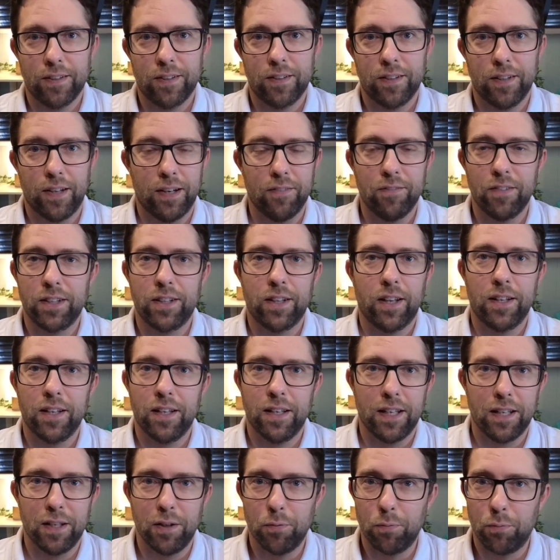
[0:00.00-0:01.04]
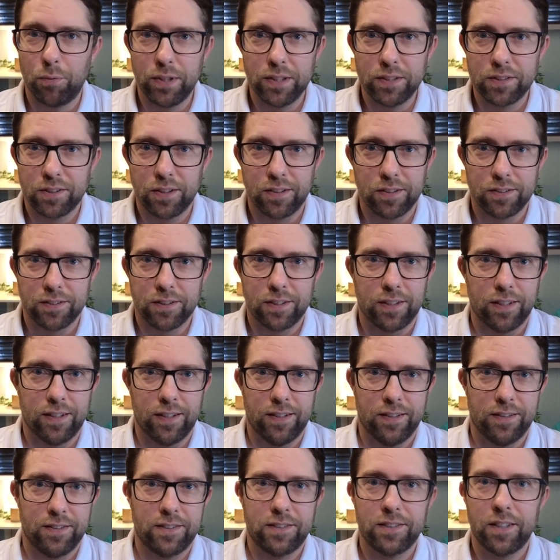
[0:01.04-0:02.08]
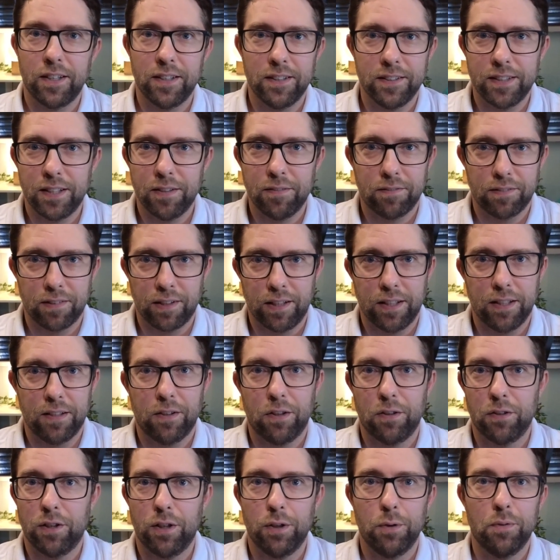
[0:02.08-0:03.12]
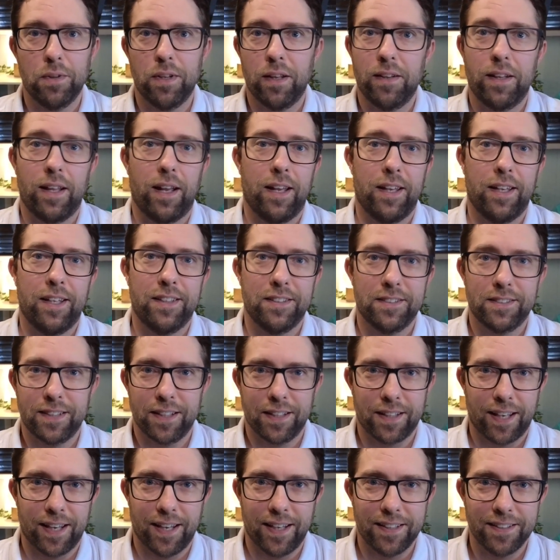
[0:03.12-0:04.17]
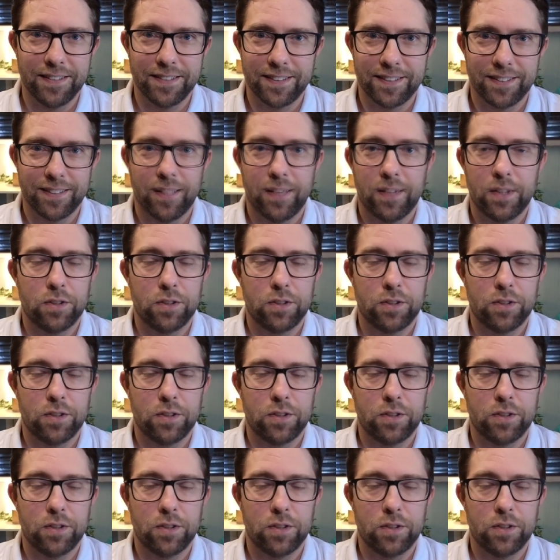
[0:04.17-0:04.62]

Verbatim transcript: and I haven't done any research to scientifically conclude that that is the case.